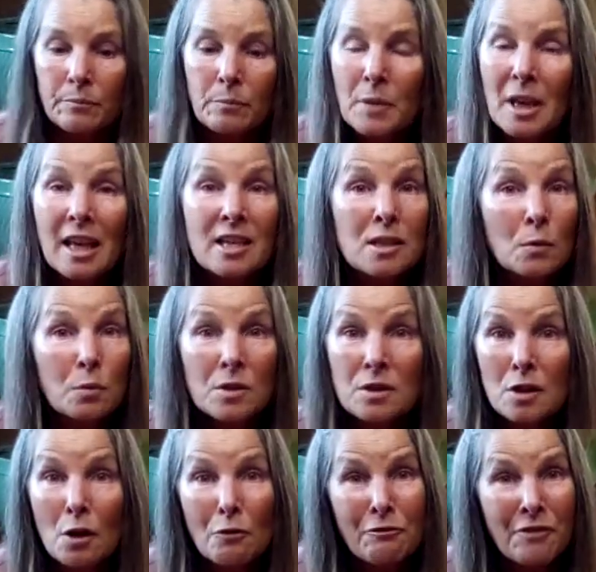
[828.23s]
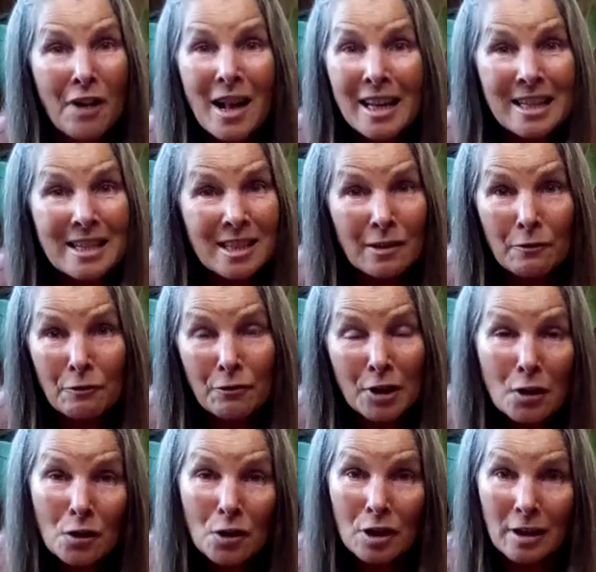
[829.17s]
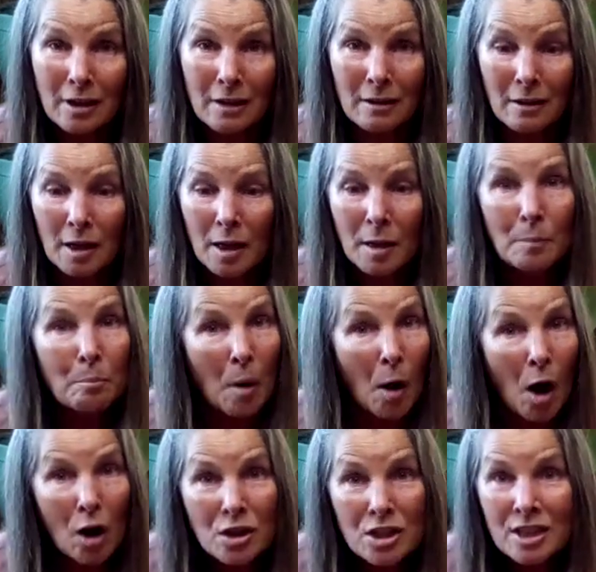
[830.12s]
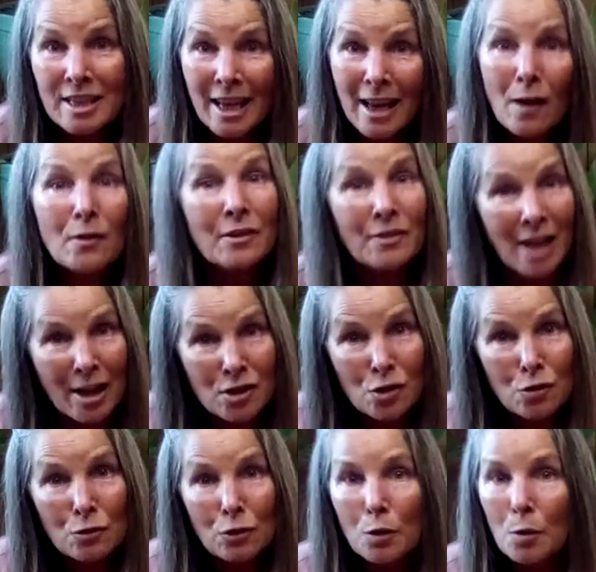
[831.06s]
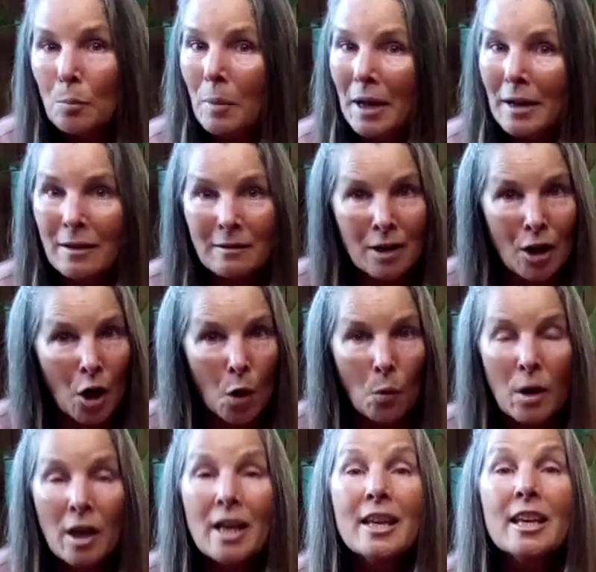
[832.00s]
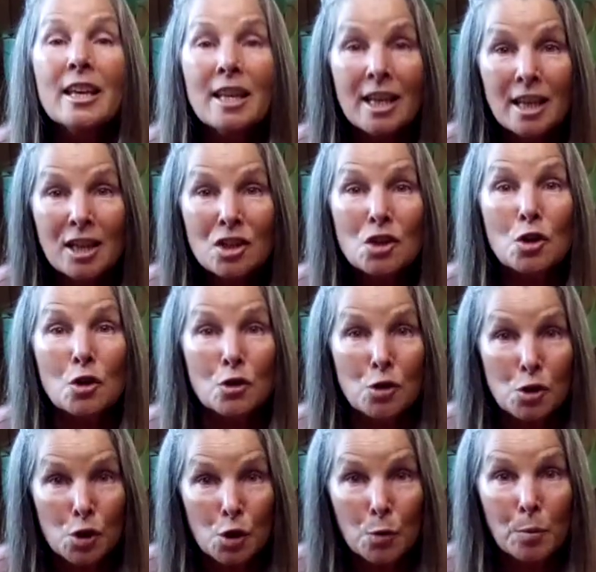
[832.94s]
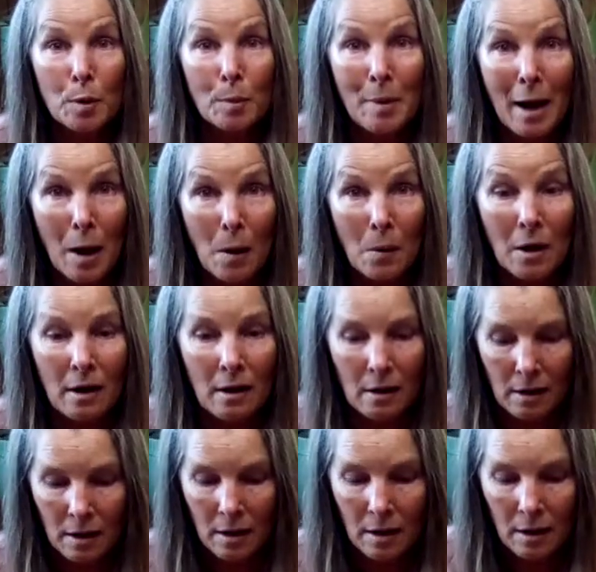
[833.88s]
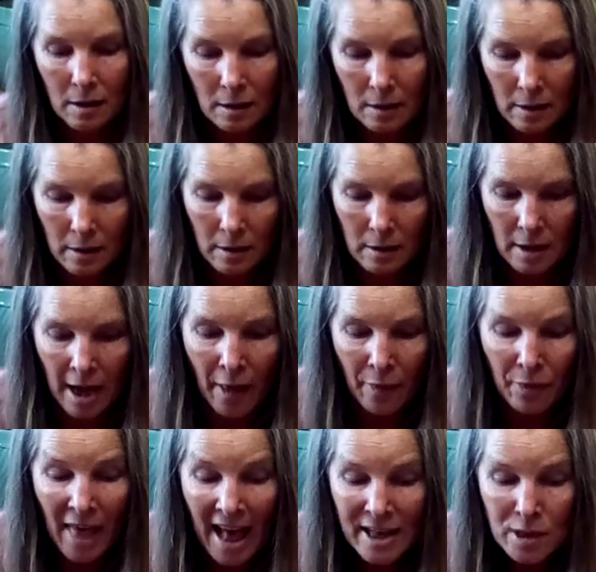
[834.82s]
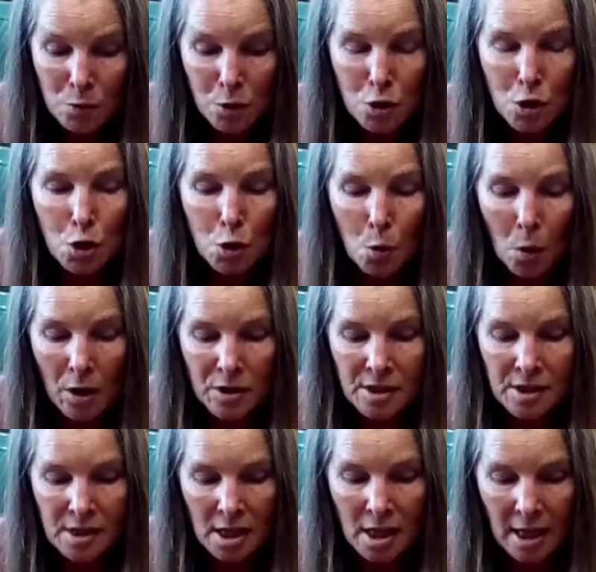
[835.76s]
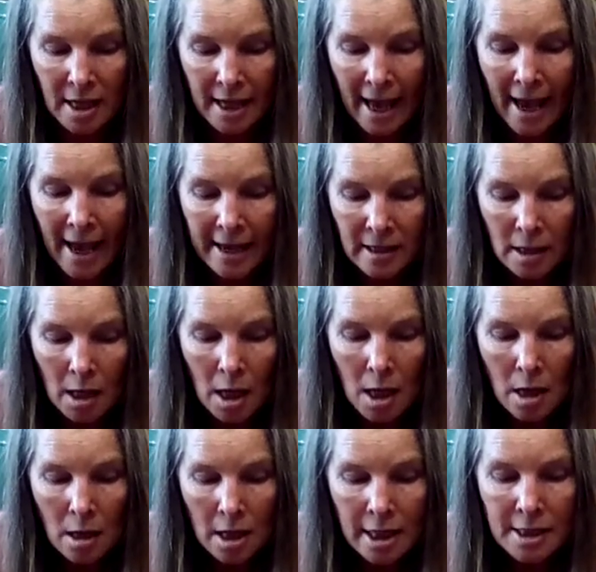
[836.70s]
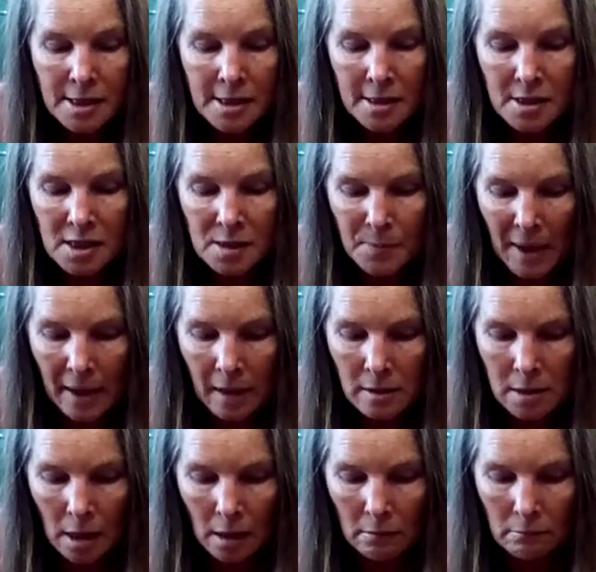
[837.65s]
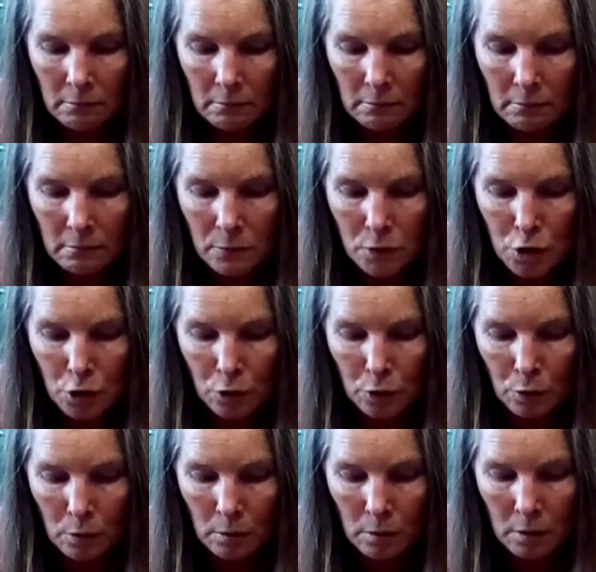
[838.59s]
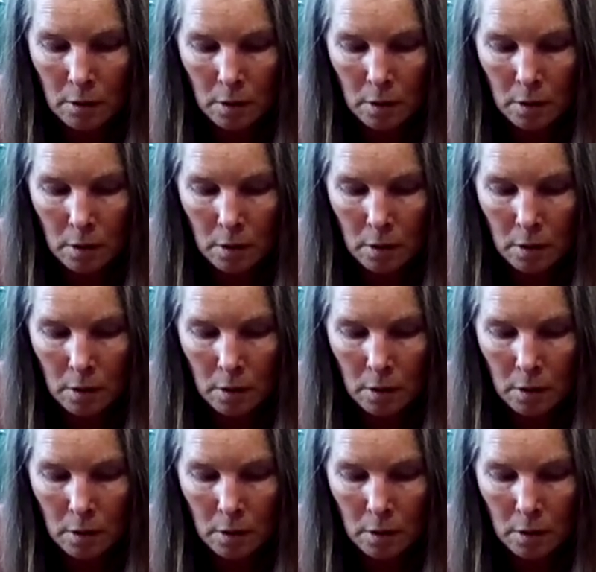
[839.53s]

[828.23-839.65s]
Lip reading: Because it was no fun, it didn't feel good, bogged it down, and that's true. But no, it's your superpower. And that's what you are seeing, and it's expanding too.